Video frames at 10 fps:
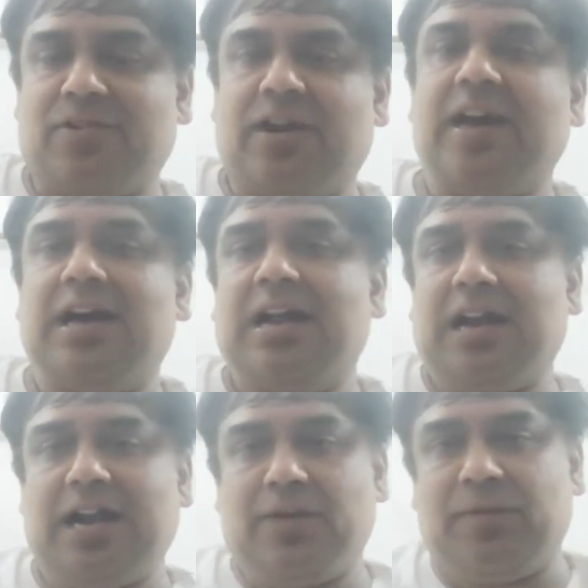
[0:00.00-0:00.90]

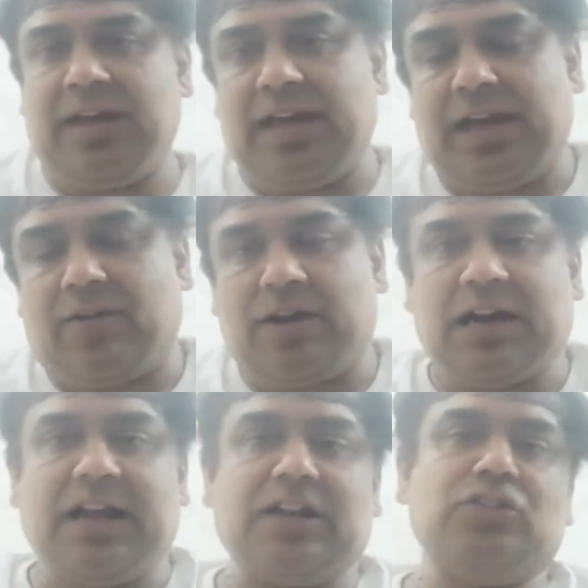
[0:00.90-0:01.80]
Okay, let me
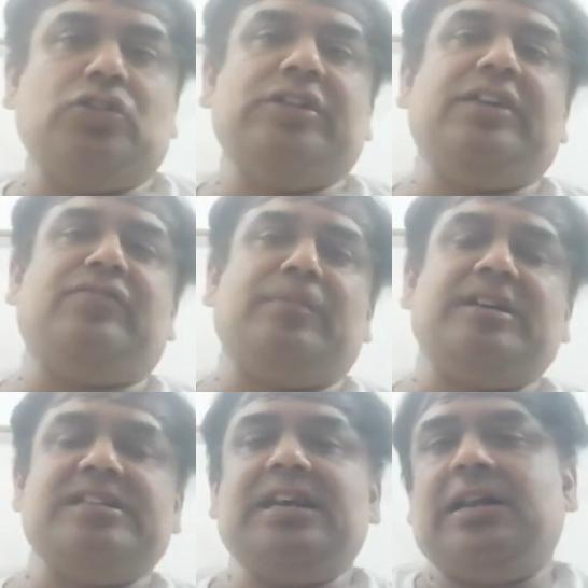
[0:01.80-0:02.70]
quickly run through the
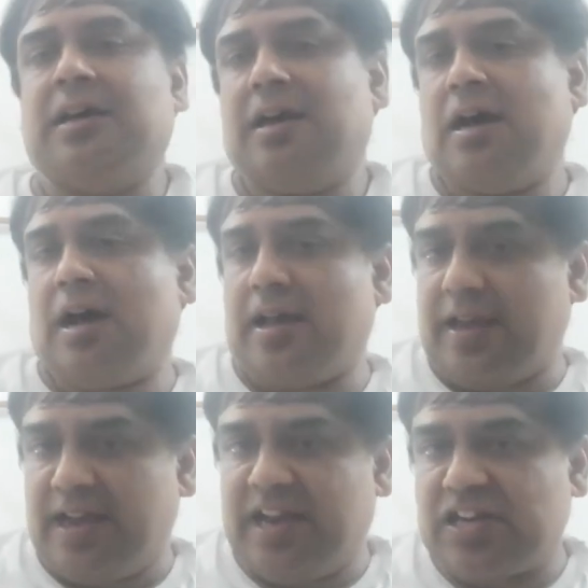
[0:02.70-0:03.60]
information.
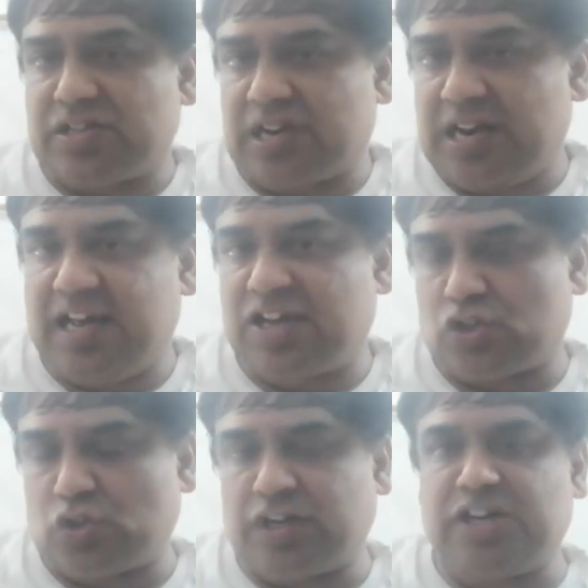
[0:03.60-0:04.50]
Initially, a
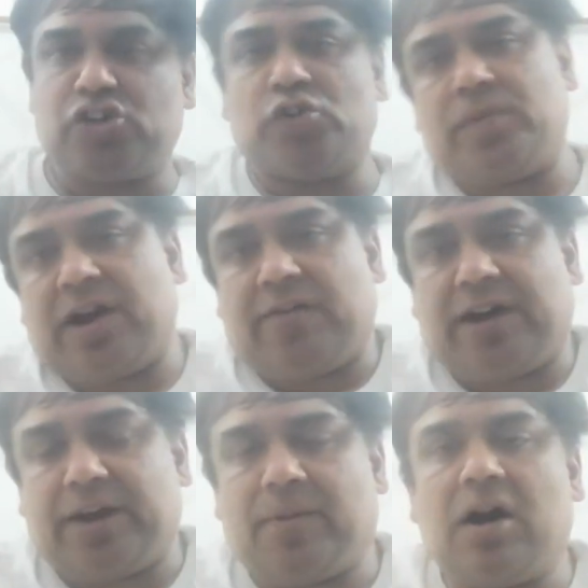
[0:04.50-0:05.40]
student should be
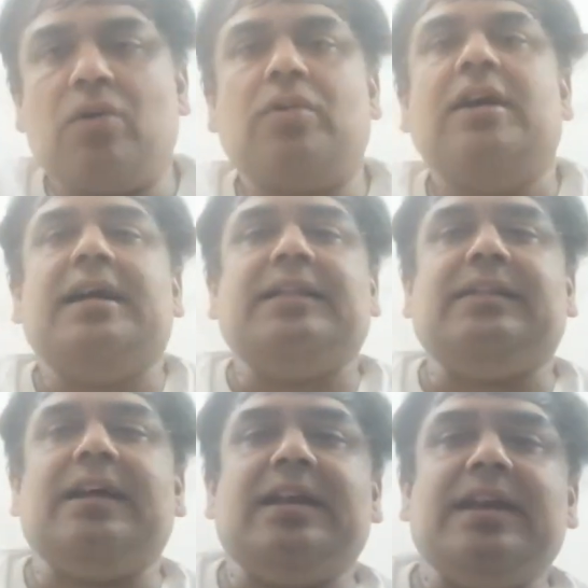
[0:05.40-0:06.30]
aware about
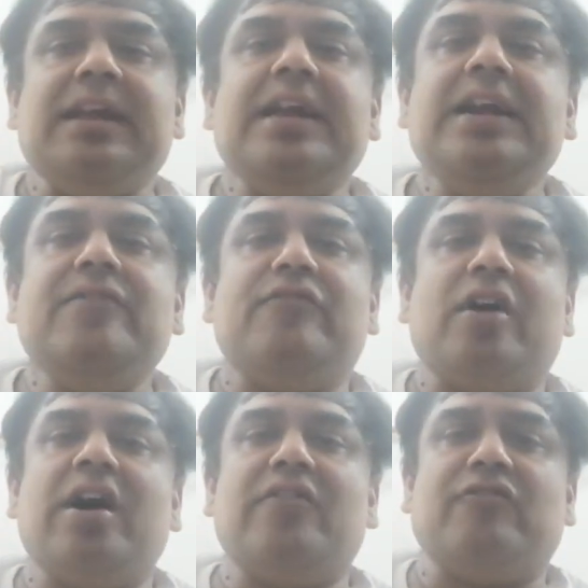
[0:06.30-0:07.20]
the need
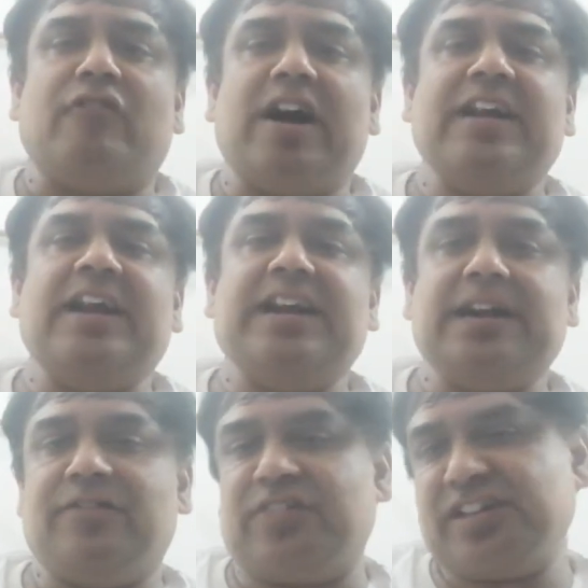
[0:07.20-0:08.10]
for
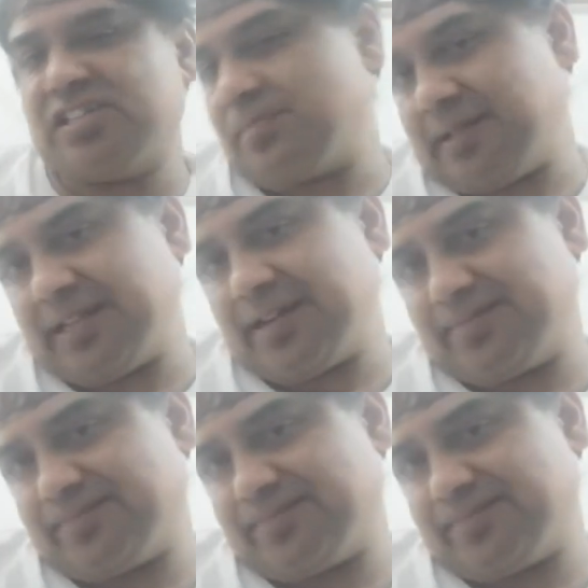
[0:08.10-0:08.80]
finite difference method.